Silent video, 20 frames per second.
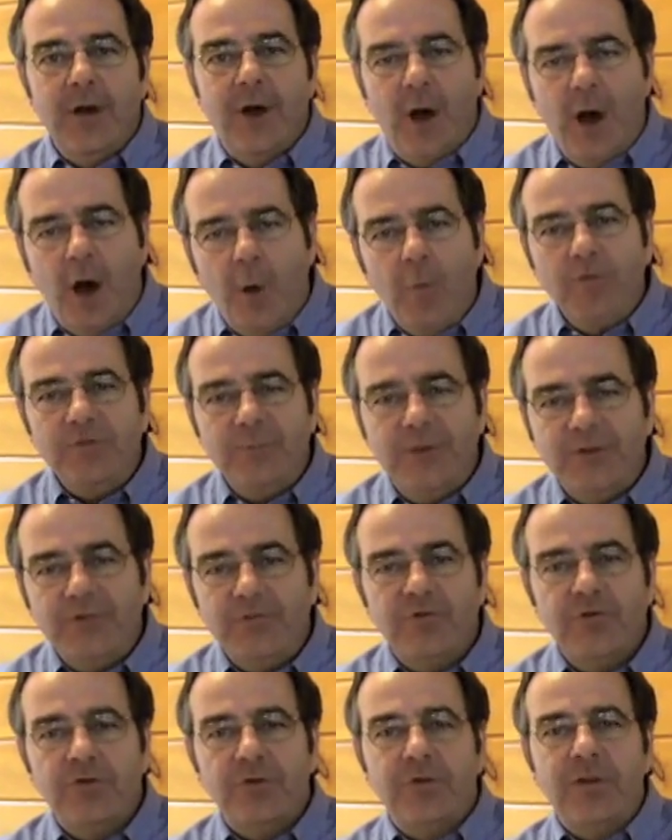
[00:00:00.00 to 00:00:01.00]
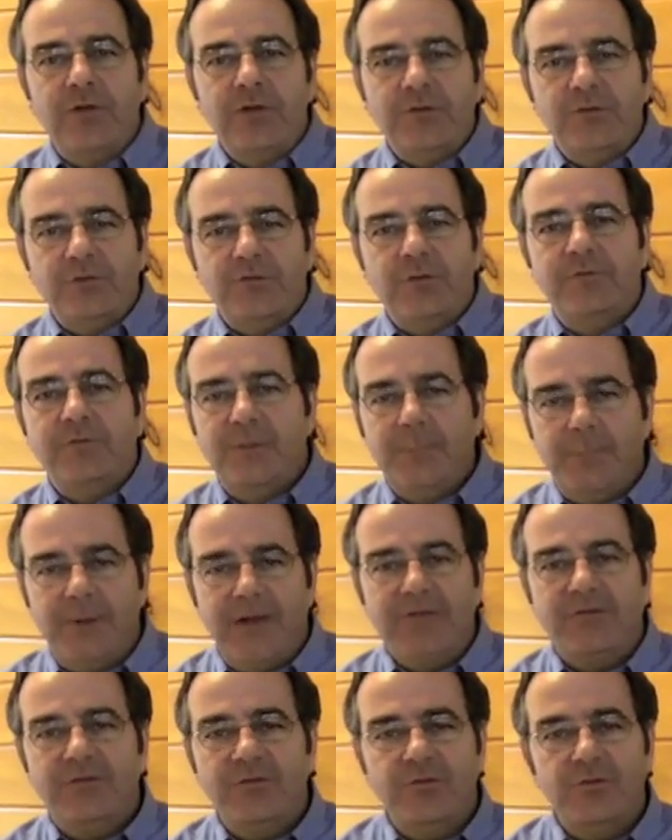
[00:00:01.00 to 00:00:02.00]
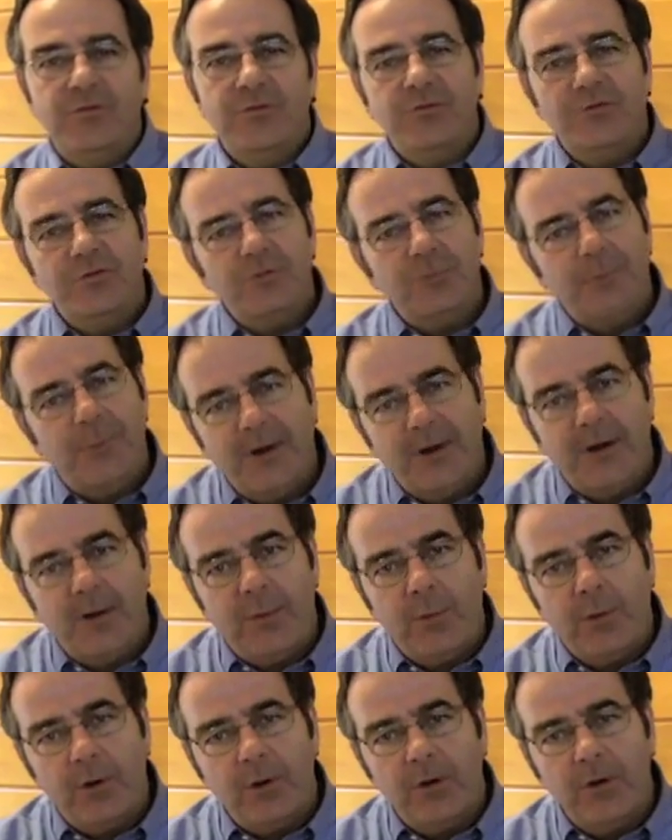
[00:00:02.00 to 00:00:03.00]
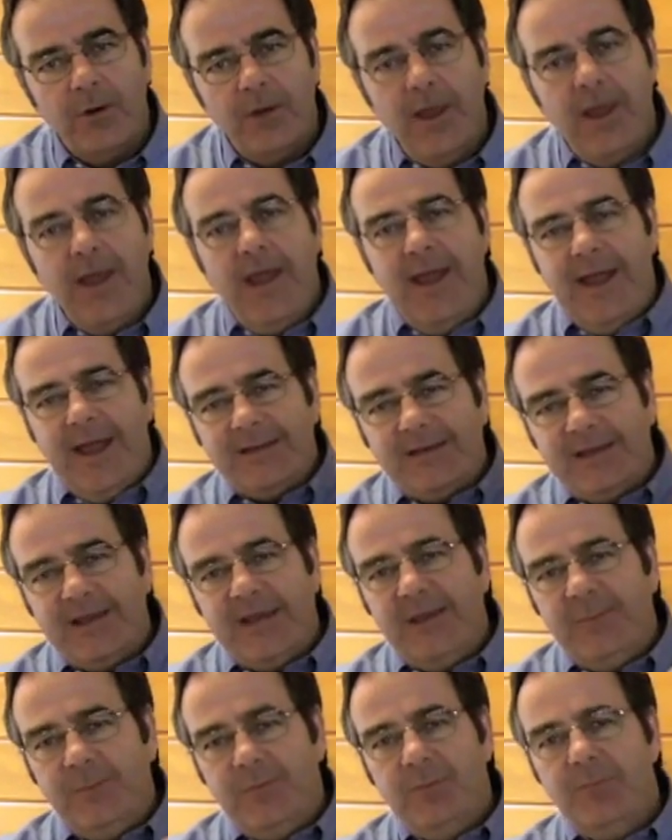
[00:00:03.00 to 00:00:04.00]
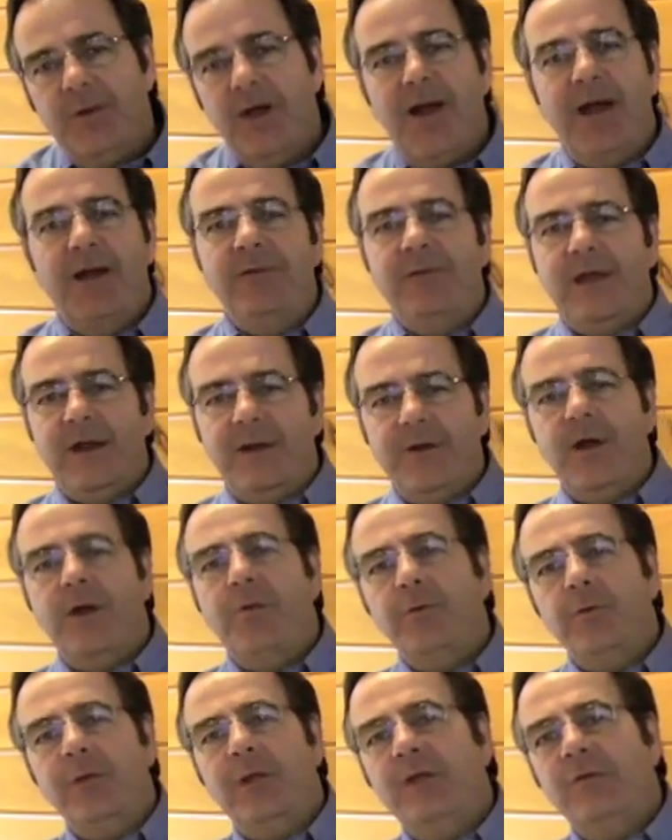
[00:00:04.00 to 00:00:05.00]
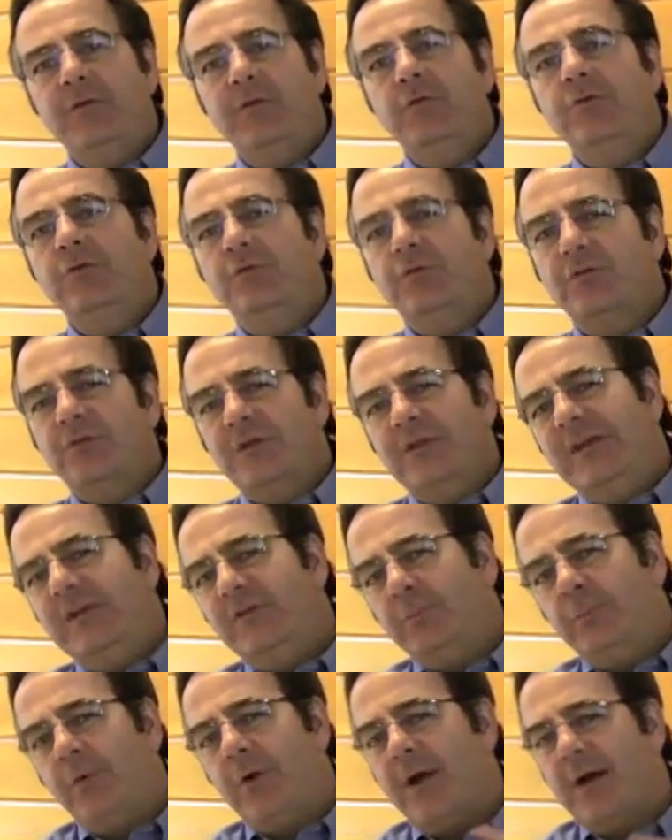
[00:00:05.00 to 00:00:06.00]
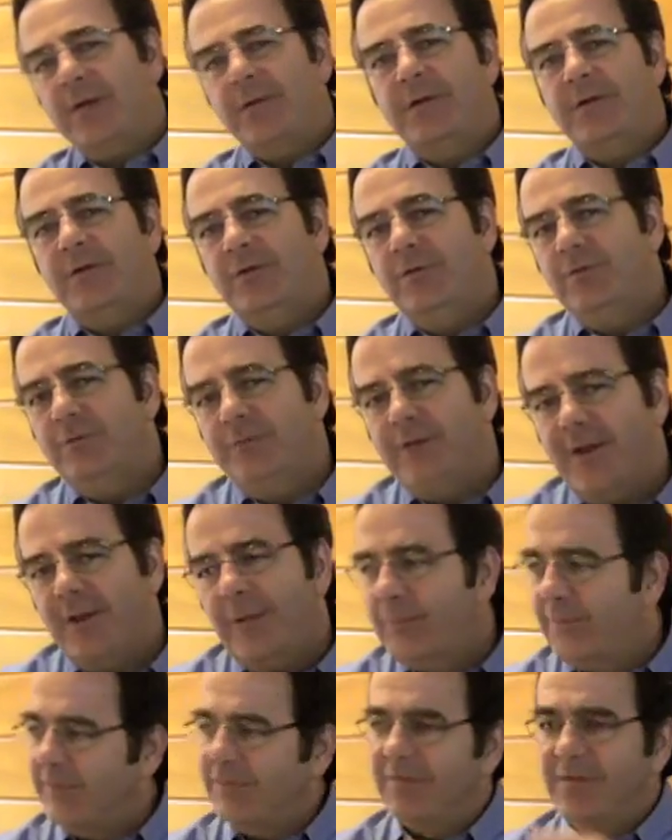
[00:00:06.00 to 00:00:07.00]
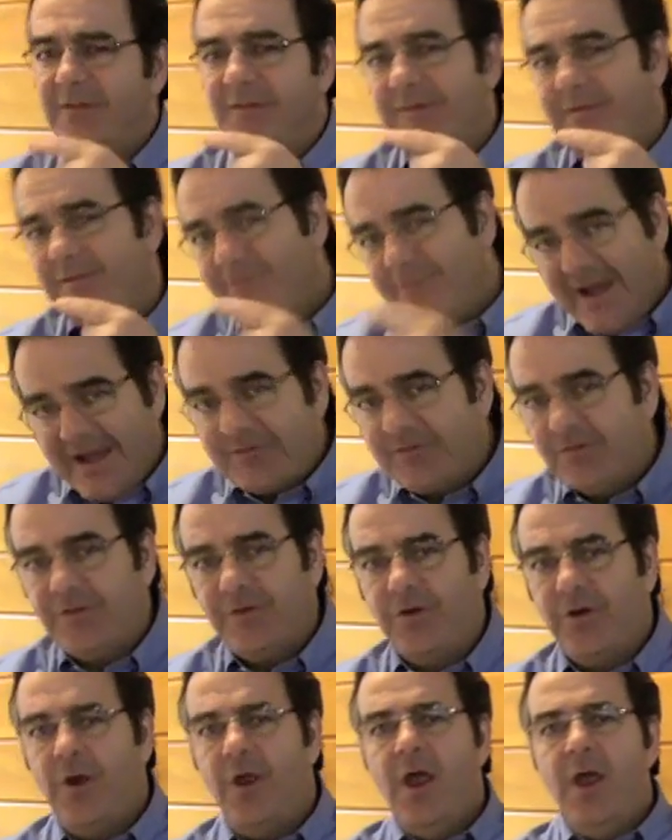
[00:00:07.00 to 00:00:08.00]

always make sure that you're serving the best interests of your borrower, and keep in mind that another end user to each product that you develop is the investor.